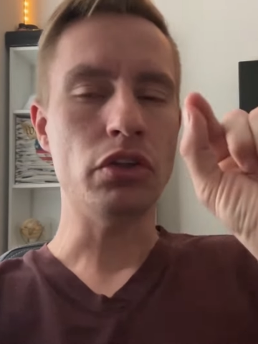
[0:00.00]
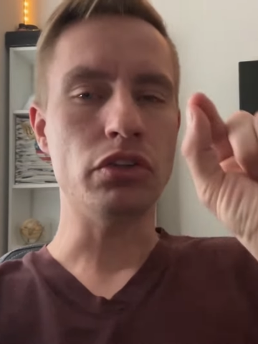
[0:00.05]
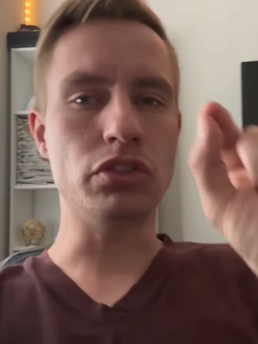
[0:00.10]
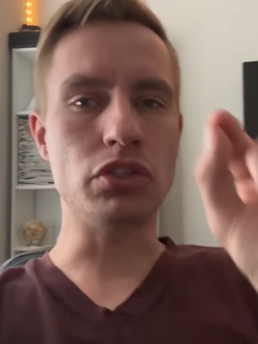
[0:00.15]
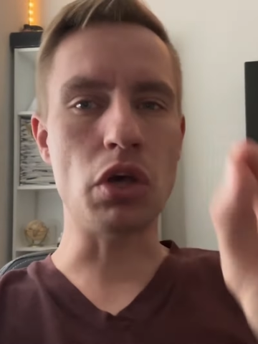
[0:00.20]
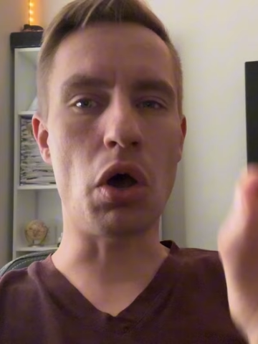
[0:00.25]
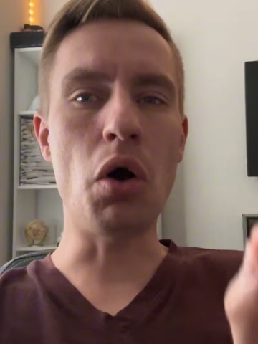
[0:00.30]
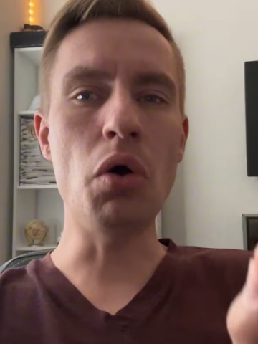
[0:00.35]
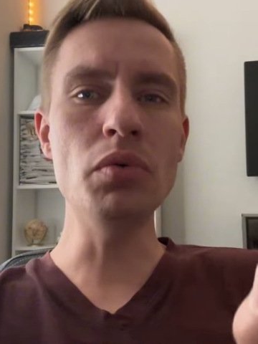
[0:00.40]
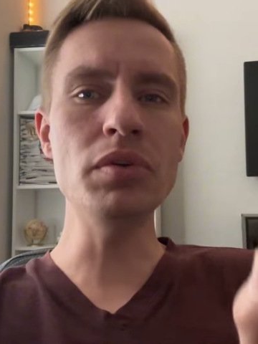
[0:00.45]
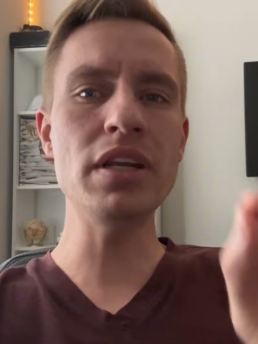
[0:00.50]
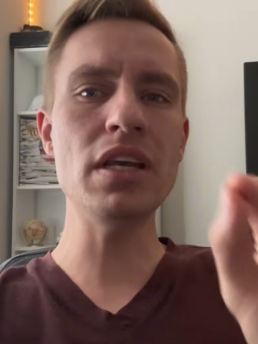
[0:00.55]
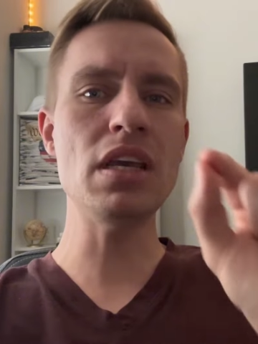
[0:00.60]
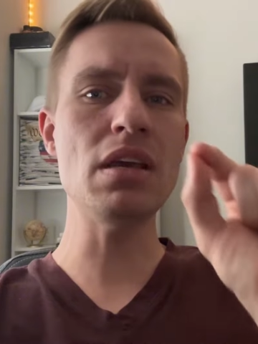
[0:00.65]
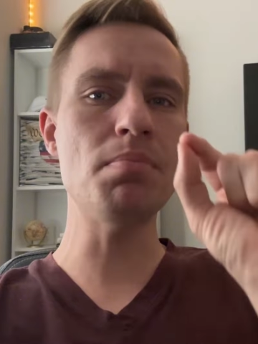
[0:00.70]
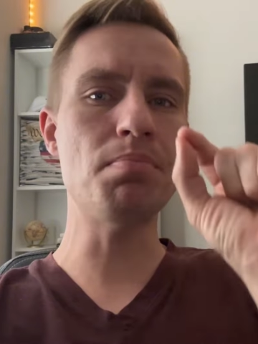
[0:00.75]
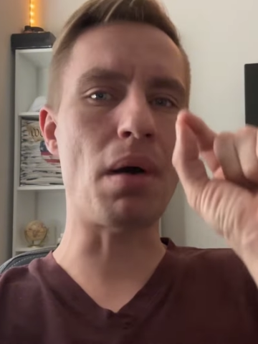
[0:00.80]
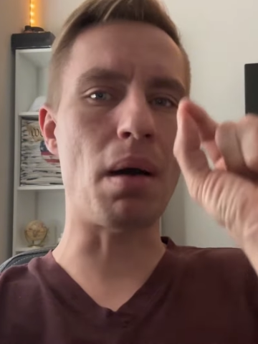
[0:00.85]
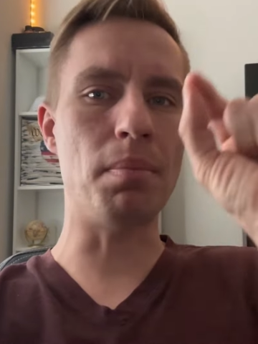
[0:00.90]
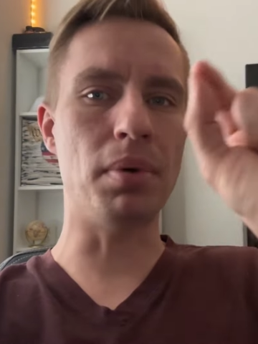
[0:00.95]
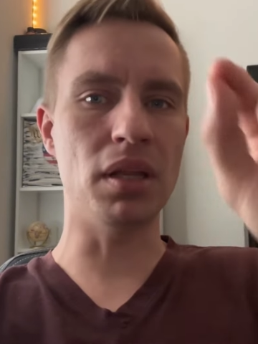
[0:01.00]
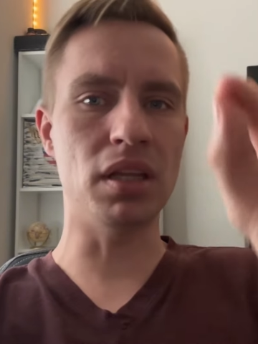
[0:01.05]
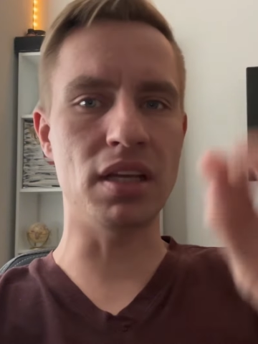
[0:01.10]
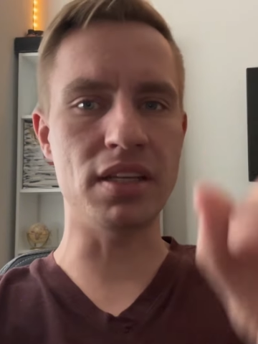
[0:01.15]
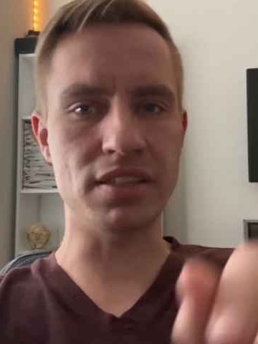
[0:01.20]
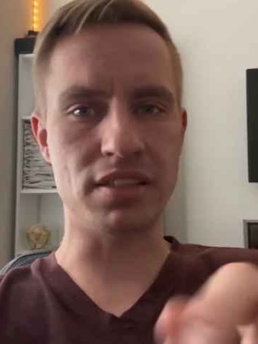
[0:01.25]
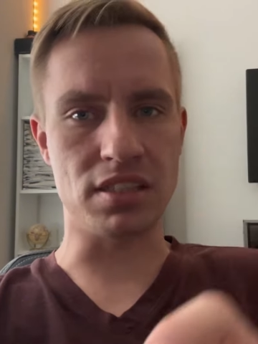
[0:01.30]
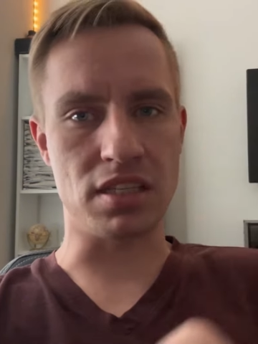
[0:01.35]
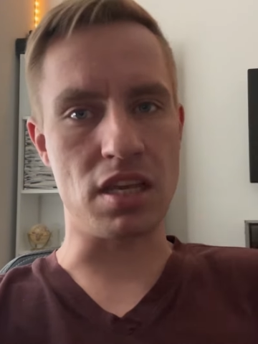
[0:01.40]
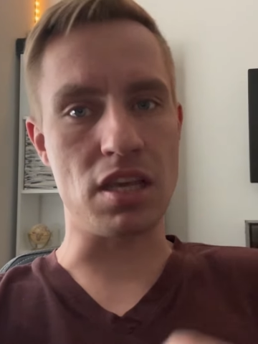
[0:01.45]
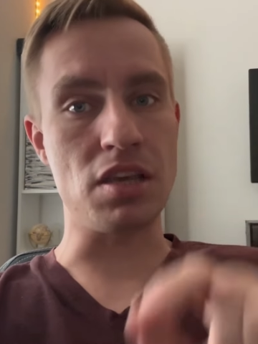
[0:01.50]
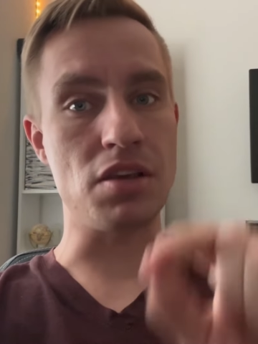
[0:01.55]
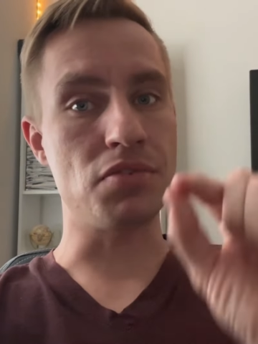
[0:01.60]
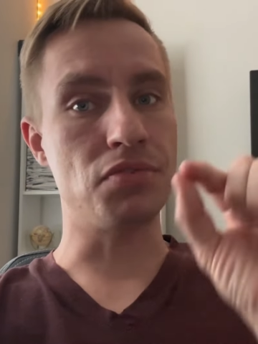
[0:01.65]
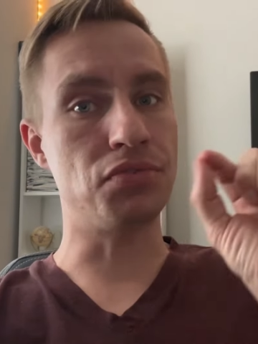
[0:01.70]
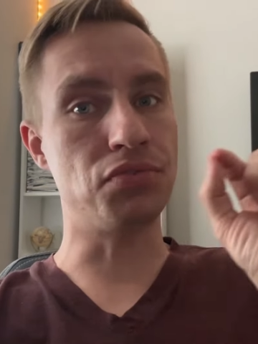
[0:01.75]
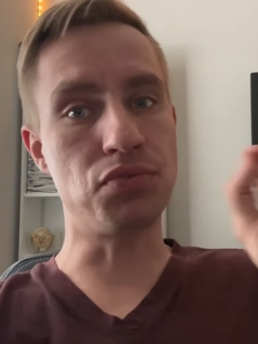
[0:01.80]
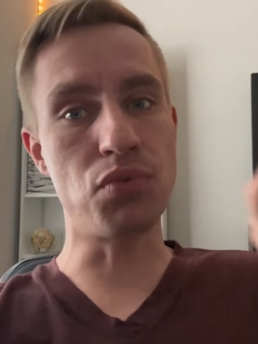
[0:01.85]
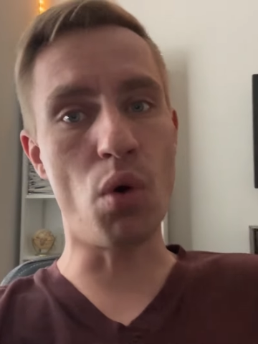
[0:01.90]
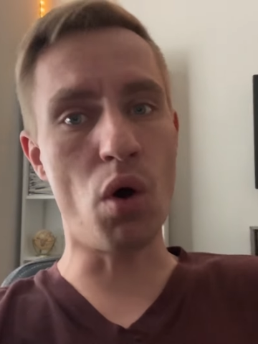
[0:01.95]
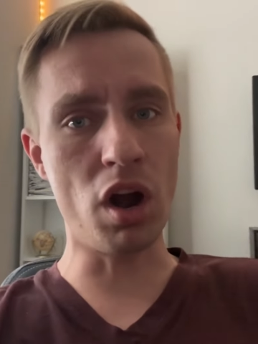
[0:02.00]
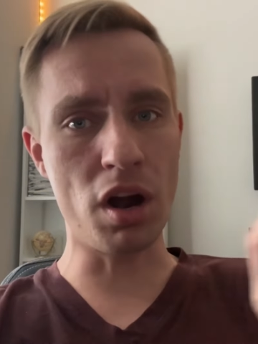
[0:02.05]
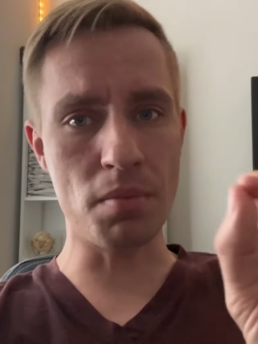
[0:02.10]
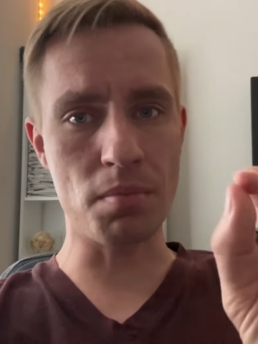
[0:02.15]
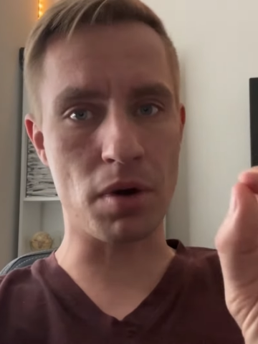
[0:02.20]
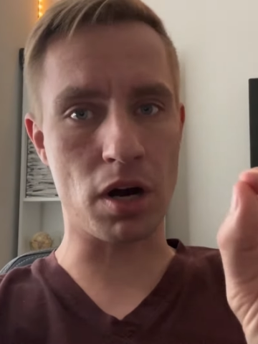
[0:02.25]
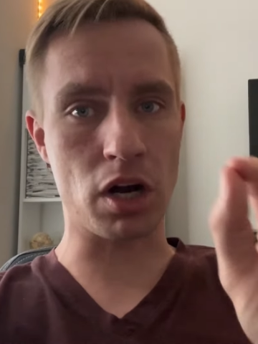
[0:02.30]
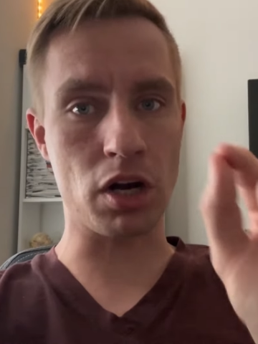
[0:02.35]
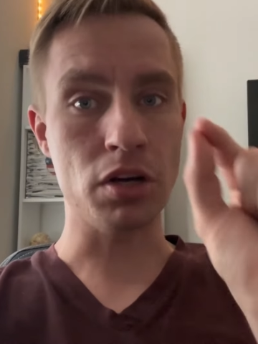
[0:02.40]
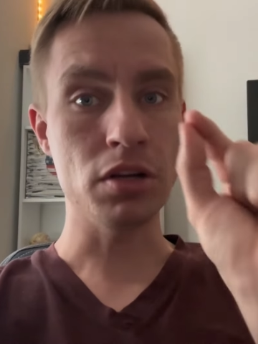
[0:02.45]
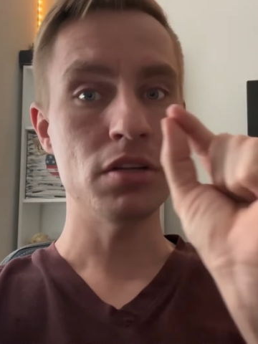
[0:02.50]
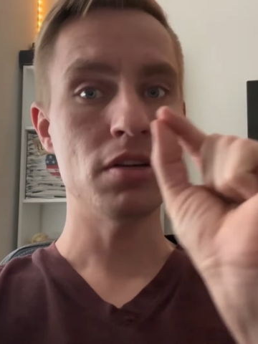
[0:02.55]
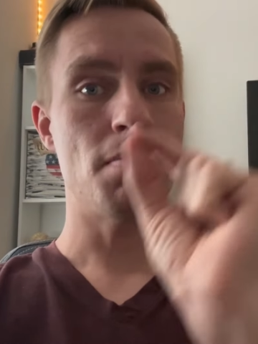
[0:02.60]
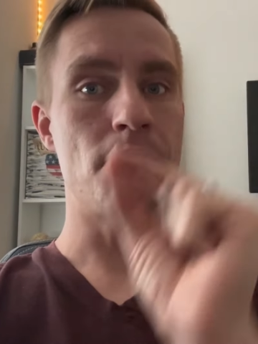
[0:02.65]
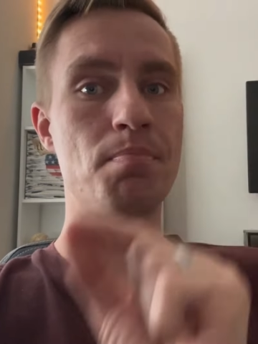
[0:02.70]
Tony Bobulinski, former